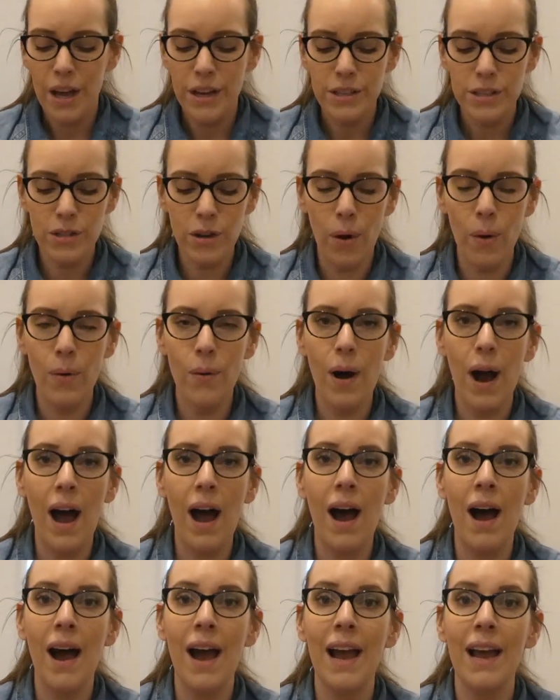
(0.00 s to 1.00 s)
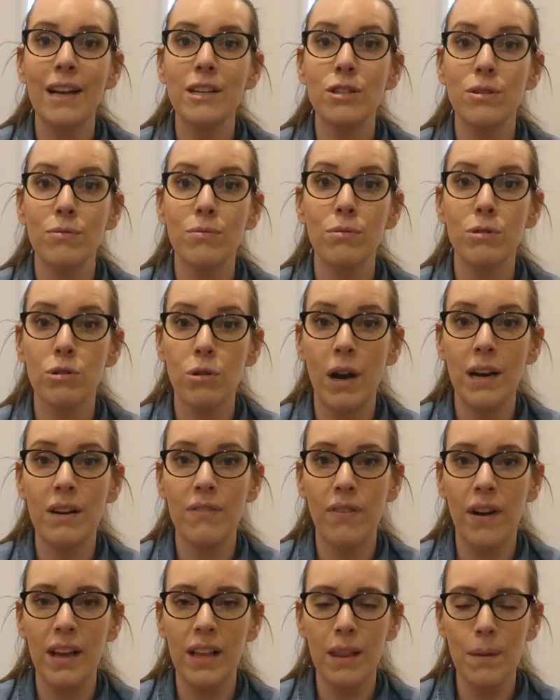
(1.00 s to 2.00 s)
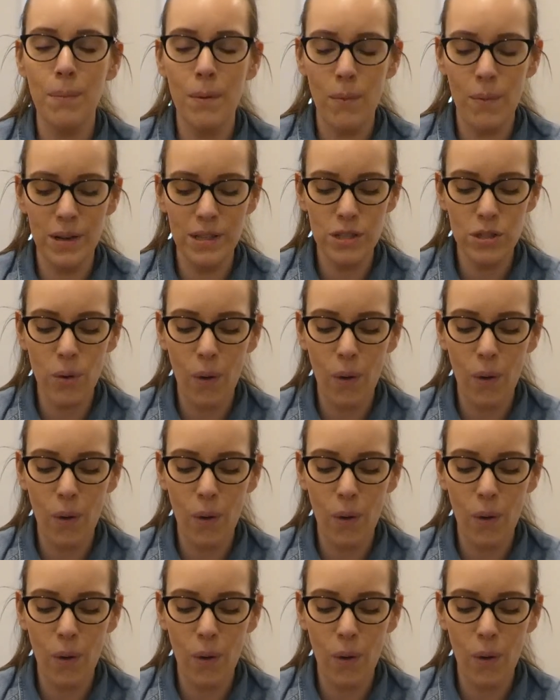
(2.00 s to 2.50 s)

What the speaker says: So I was trying to find clip-on ones.